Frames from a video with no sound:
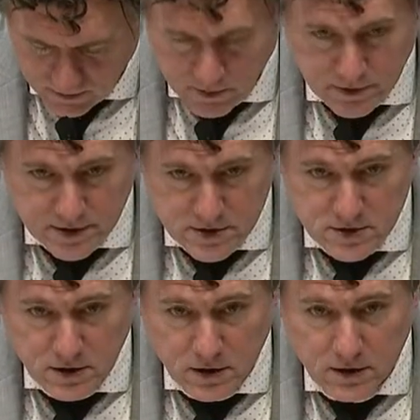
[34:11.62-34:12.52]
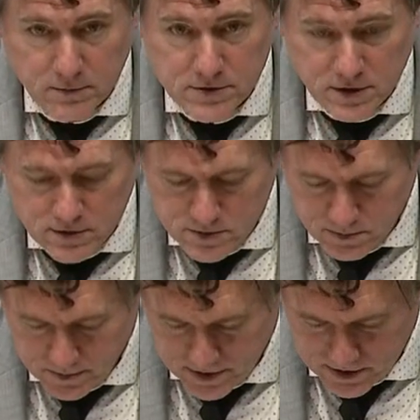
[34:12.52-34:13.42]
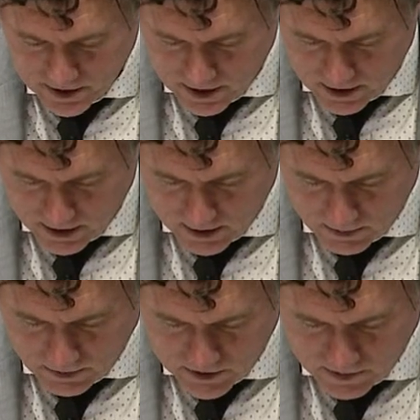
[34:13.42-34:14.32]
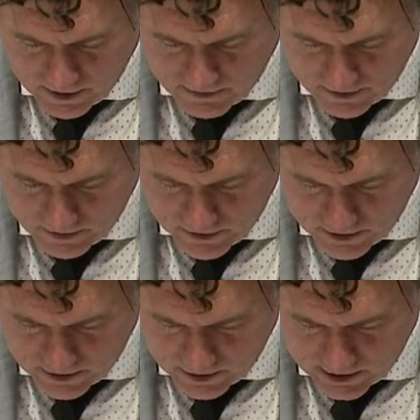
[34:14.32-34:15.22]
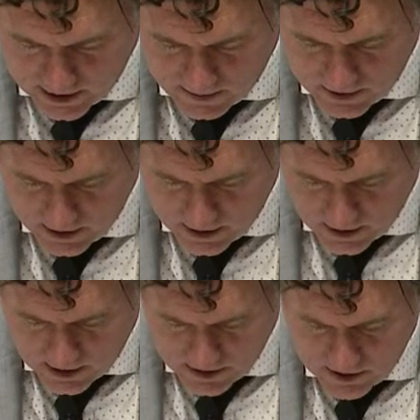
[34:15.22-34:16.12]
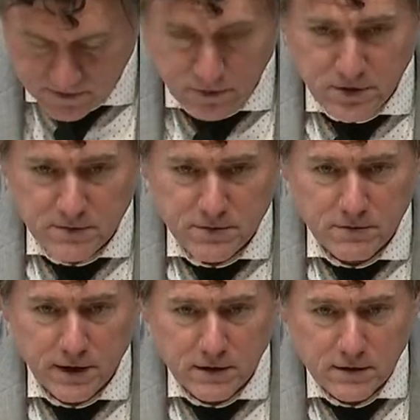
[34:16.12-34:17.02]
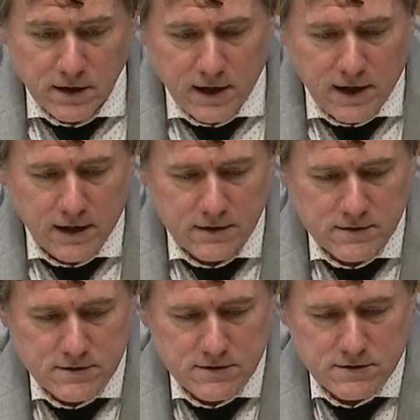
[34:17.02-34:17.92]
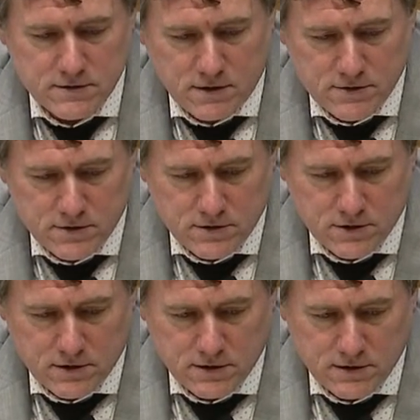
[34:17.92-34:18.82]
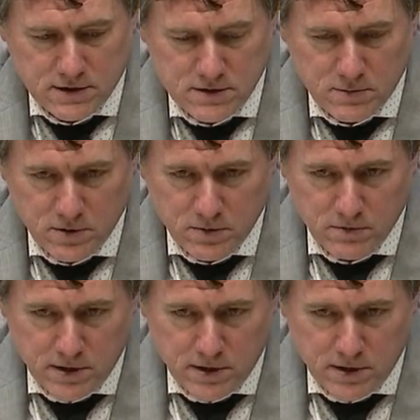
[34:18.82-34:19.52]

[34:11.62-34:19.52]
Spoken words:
would, please. Ms. Ayers, please unmute your microphone, turn on your camera, state your full name for the record, and start your testimony when you're